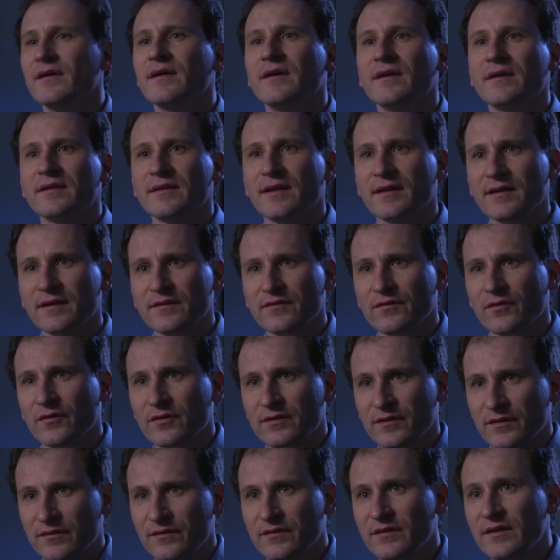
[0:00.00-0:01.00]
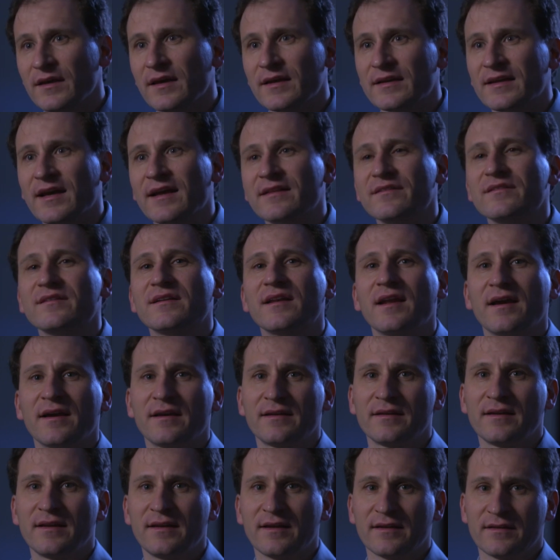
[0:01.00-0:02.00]
produces a tiny electrical
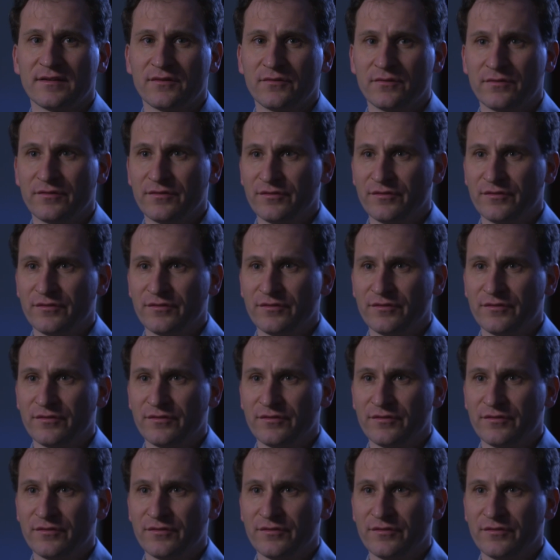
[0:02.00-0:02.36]
current.